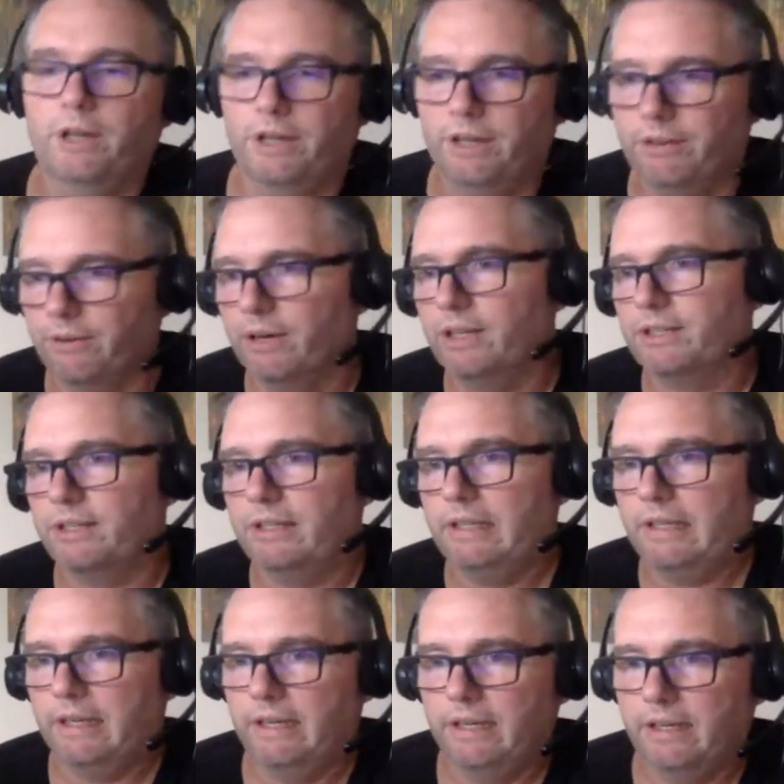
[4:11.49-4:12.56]
interested
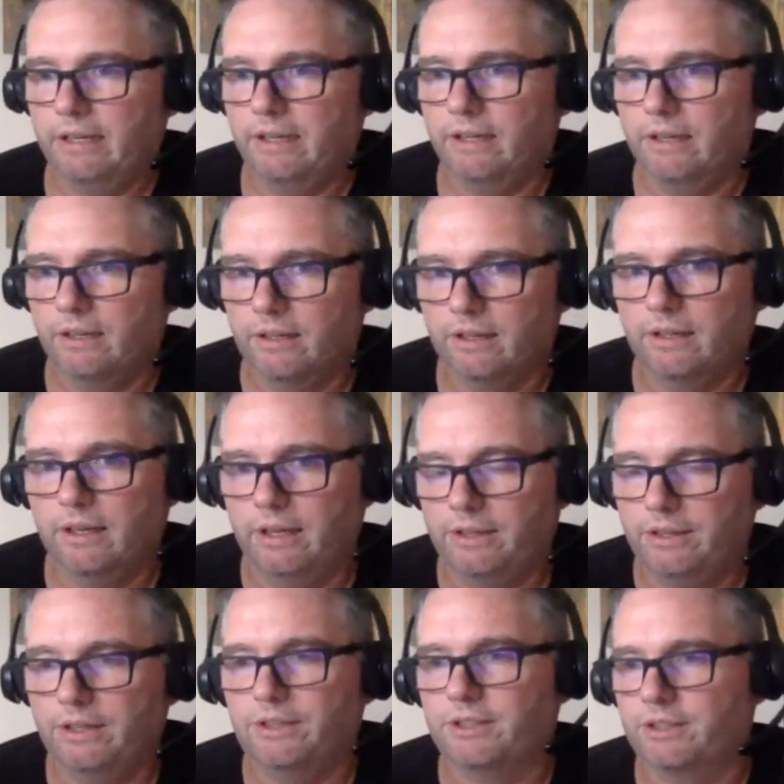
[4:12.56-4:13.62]
in
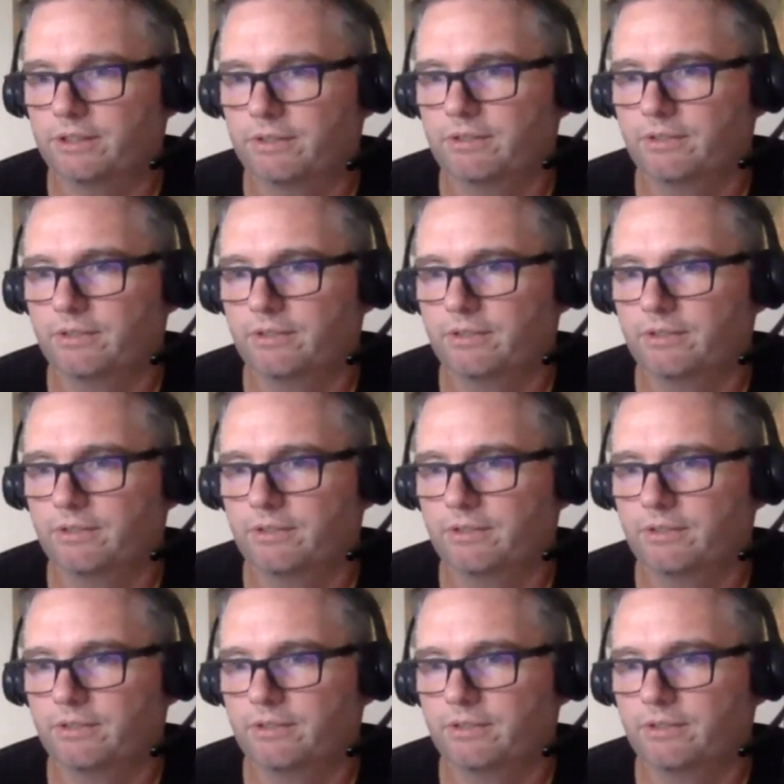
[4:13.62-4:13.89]
this